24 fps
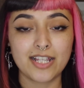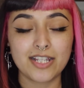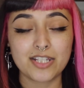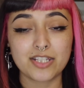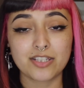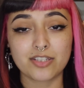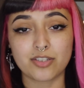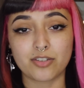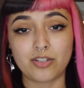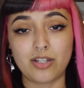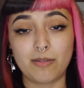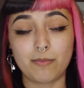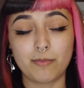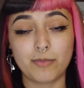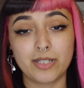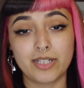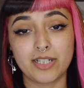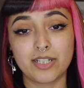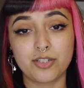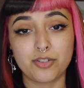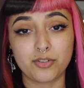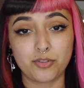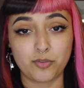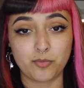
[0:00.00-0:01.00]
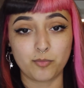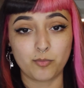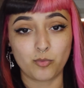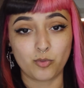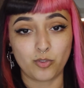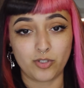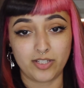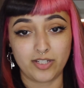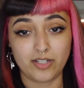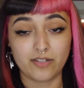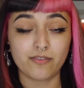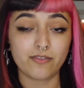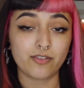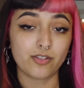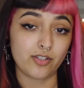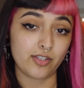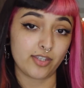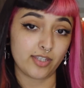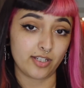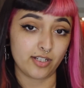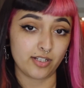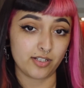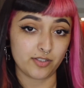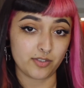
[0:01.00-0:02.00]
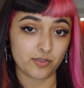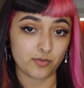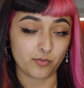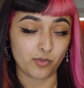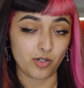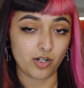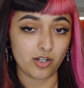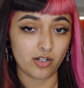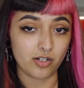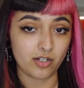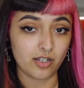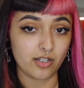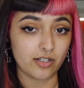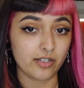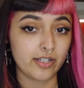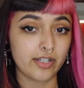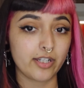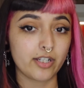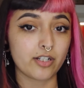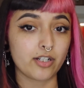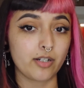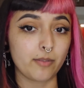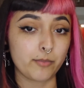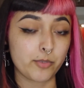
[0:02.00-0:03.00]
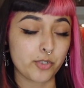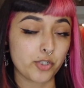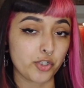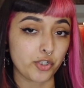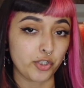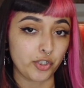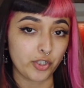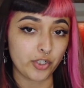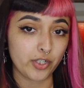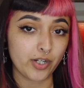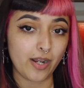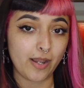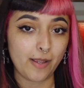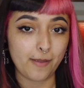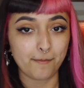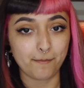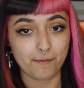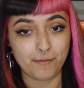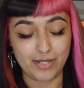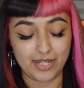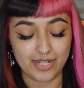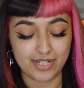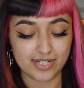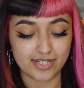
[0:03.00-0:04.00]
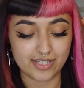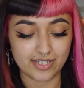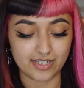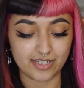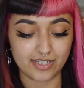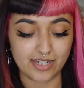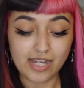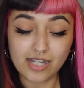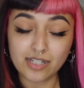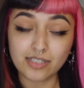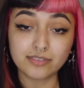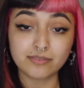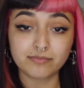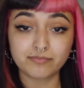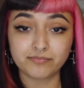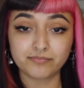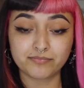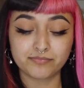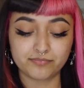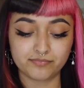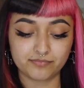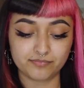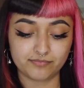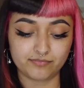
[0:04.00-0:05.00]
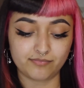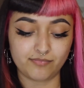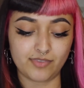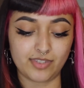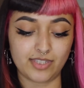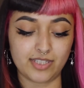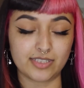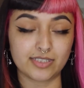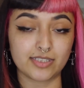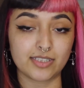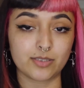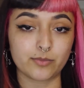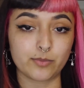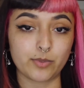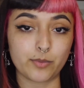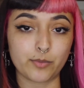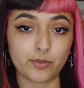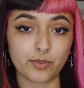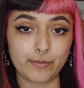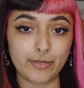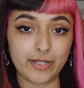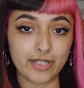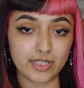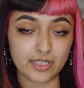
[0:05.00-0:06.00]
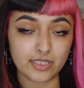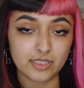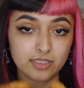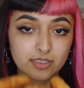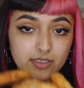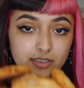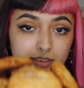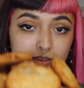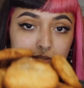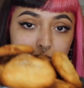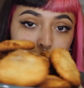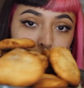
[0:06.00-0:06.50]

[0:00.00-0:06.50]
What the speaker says: So I'm gonna do more than a few things wrong on here, I'm sure, but this is what we're making.